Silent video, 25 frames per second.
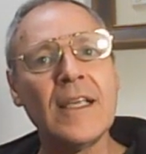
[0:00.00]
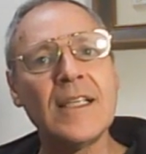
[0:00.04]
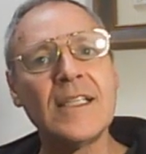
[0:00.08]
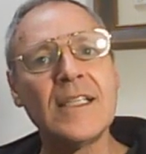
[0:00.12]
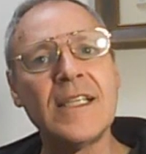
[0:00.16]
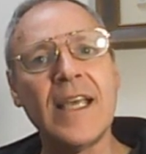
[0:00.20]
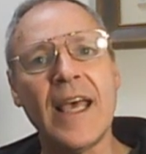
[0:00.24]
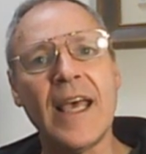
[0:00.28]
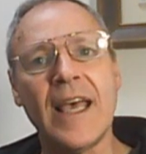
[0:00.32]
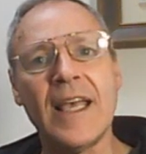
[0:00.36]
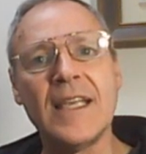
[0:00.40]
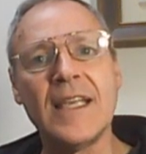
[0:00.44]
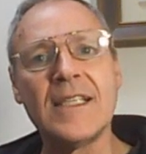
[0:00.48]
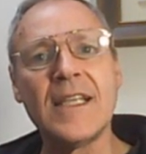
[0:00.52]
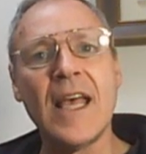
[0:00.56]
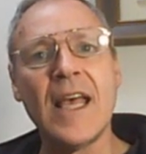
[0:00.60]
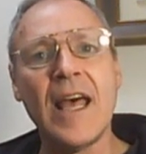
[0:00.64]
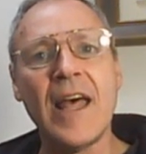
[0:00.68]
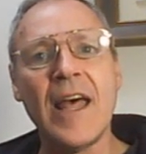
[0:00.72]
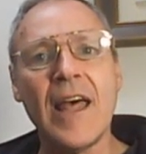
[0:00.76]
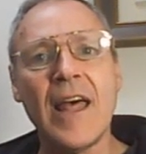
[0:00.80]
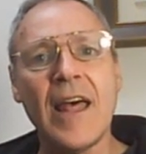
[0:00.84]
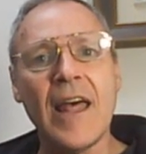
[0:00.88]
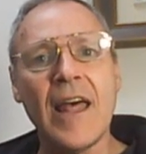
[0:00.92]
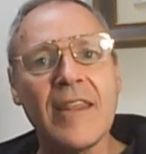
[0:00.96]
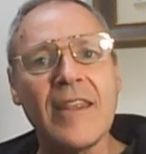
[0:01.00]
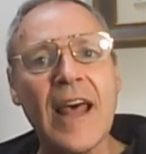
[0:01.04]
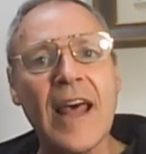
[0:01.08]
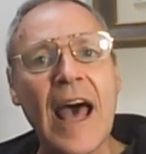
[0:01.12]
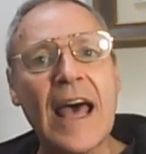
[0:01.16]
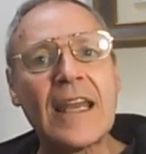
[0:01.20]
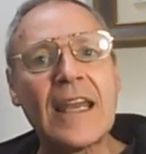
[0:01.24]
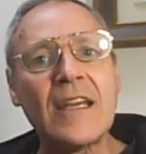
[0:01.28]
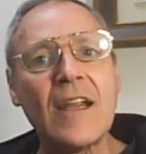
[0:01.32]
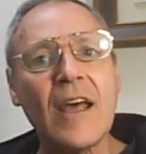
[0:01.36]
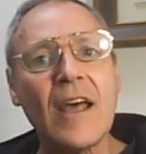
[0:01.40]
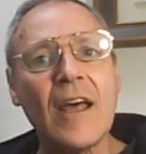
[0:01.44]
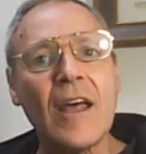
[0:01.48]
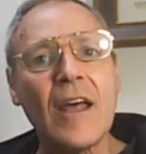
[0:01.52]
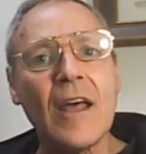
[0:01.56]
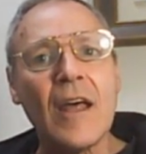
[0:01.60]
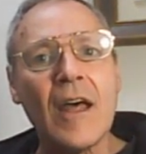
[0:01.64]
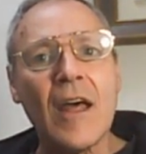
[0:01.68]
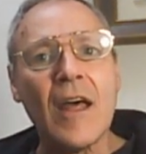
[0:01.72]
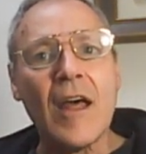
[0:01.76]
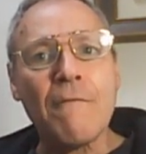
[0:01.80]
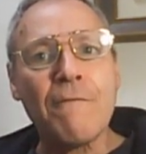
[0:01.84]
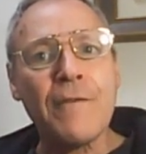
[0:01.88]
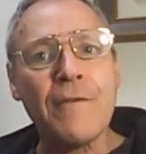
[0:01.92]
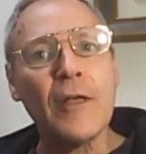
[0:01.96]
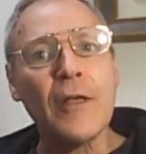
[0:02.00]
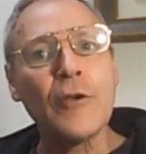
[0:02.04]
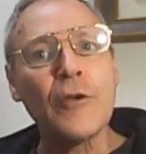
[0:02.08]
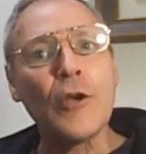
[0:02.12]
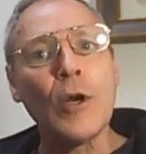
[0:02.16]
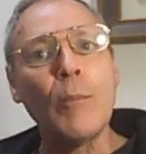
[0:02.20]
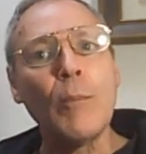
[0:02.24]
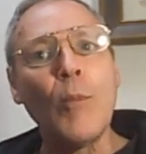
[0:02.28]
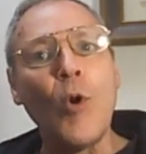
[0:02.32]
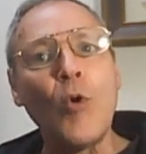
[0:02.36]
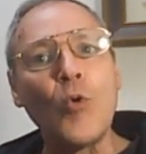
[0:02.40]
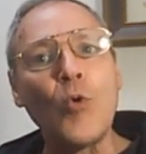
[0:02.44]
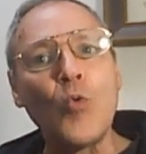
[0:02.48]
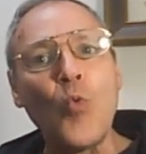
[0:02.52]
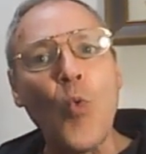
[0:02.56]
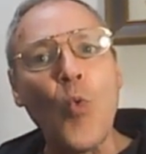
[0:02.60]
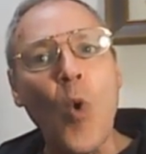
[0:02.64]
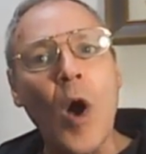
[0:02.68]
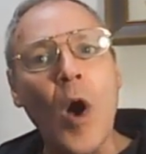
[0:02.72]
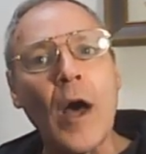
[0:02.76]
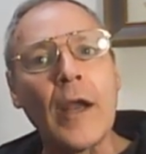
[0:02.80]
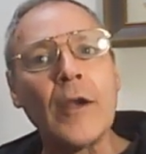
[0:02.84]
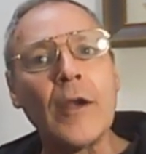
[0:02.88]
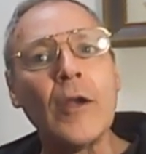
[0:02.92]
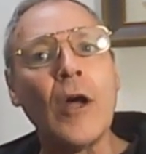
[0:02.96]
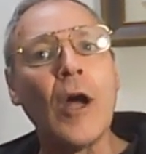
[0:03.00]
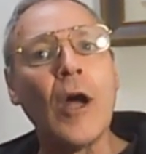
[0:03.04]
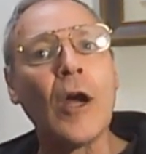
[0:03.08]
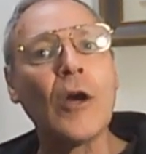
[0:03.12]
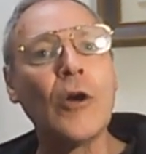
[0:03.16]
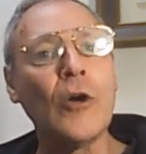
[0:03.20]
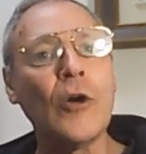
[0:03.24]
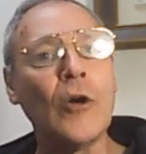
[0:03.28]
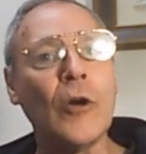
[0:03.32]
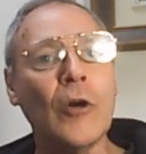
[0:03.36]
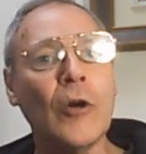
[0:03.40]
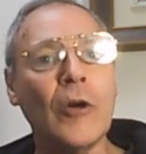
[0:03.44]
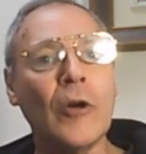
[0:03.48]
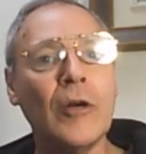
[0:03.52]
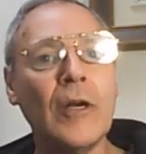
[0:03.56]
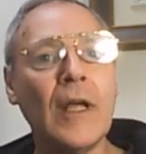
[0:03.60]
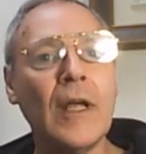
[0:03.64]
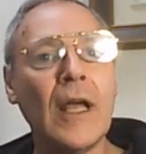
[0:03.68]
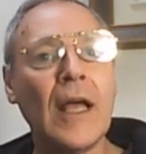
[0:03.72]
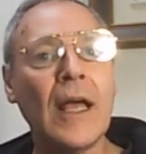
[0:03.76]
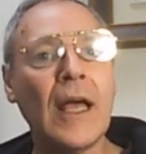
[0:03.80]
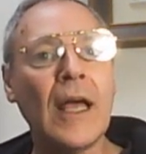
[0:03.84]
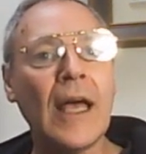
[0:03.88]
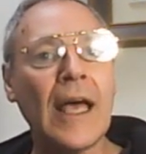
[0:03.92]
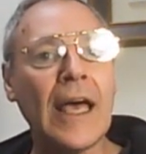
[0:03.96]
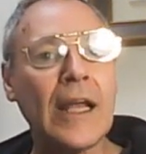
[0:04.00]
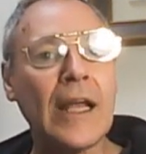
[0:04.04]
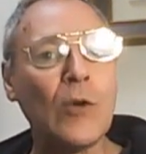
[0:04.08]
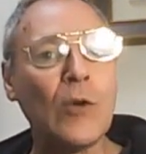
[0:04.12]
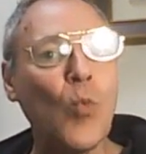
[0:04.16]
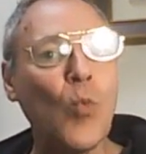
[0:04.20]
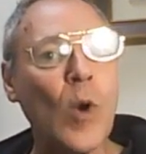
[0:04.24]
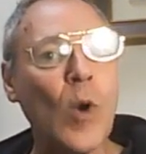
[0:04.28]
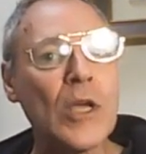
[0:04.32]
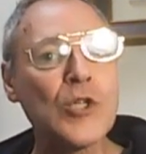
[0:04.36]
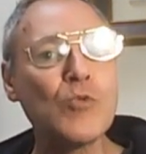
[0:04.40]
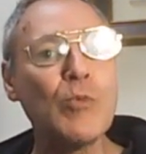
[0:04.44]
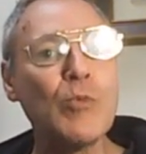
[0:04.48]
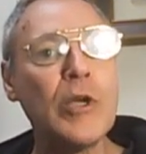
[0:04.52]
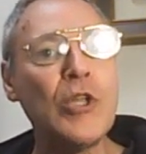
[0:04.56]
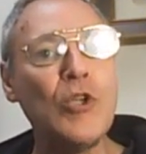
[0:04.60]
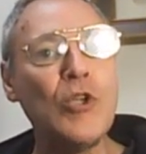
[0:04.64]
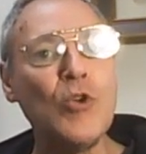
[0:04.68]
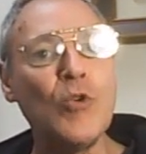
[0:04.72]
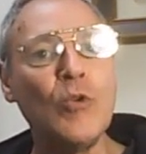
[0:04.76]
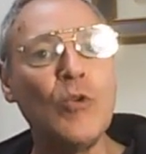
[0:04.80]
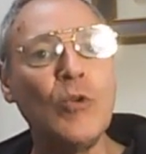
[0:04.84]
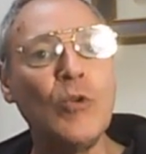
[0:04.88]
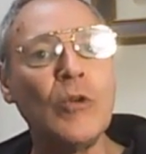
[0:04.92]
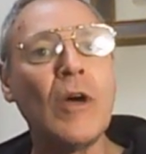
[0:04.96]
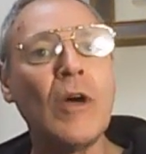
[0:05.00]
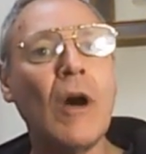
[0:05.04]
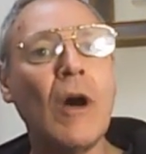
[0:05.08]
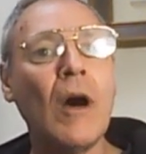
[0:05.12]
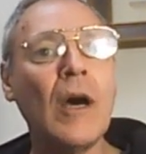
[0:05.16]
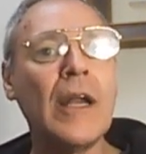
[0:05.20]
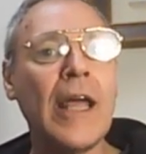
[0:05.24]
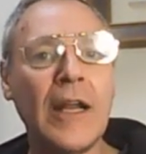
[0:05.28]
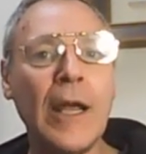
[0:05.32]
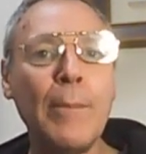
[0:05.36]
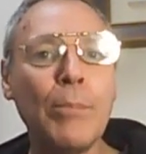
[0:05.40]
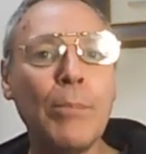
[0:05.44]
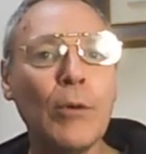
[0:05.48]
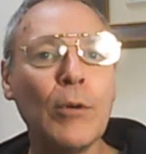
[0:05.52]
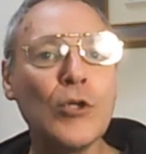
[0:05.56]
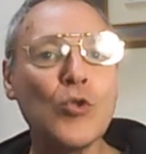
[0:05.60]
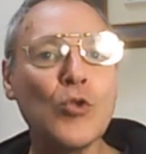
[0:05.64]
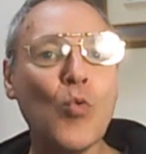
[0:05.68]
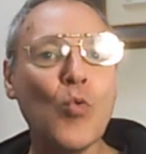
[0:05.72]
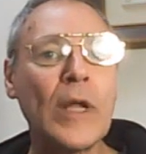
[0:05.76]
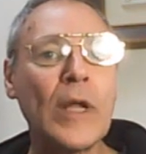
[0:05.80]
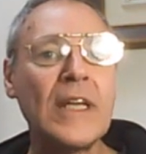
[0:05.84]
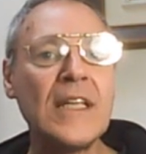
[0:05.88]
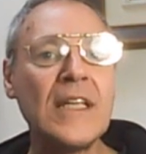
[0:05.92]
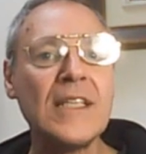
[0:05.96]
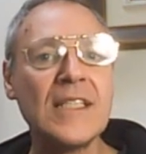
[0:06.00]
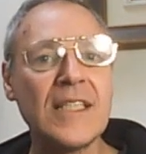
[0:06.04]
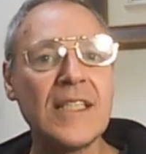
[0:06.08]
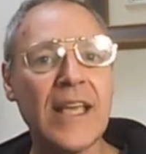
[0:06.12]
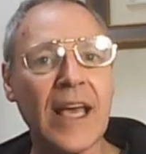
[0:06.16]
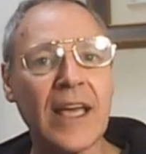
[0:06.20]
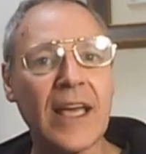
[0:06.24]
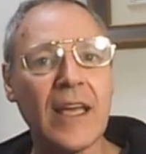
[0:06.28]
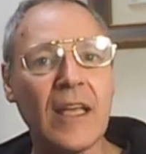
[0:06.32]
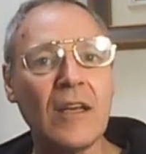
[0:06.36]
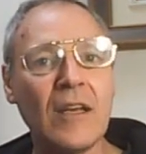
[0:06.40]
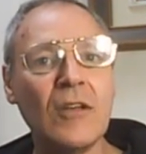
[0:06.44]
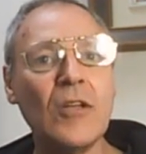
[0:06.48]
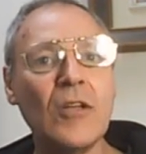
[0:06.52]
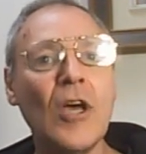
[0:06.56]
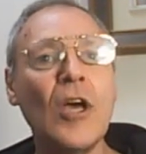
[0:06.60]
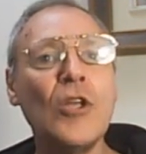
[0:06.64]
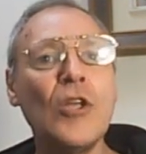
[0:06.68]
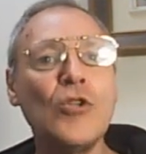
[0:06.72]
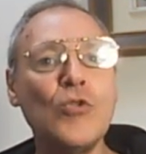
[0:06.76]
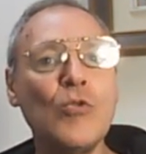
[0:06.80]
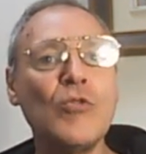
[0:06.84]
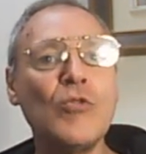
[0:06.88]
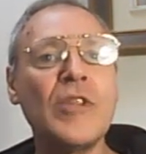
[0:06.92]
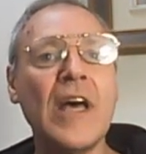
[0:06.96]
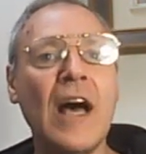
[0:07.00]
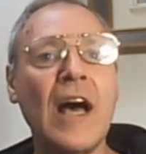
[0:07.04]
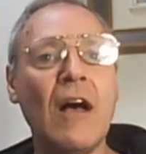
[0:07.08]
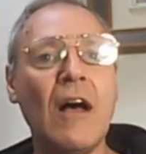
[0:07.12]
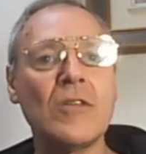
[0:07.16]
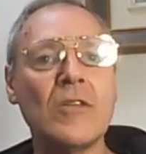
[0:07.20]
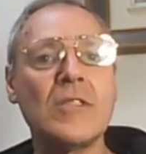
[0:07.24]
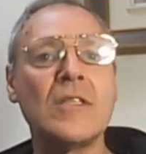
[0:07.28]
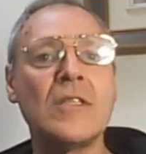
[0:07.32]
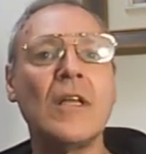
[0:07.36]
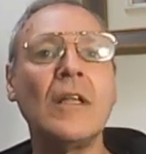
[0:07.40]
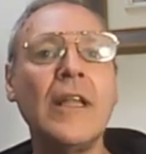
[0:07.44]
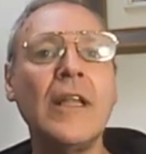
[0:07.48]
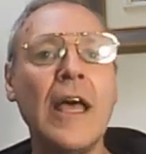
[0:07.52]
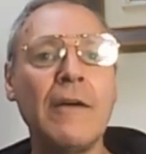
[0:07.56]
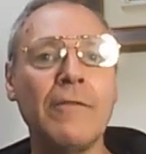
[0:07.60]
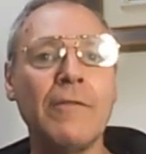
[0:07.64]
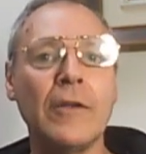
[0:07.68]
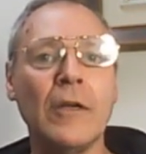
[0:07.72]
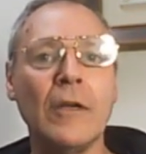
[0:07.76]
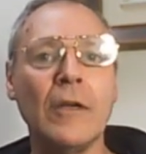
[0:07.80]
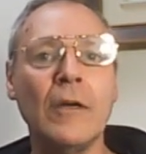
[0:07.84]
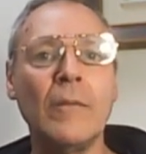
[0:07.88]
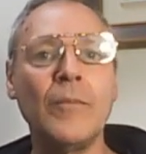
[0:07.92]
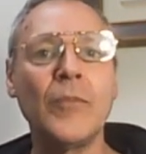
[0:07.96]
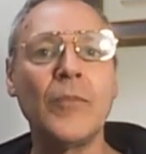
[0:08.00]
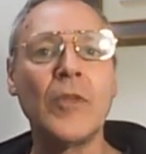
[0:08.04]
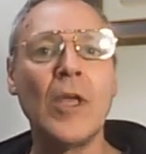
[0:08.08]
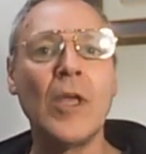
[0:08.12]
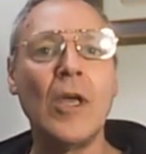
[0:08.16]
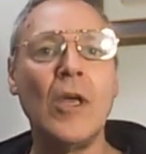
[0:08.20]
says that failure mode 1 occurred and was renewed on April 22, 2011,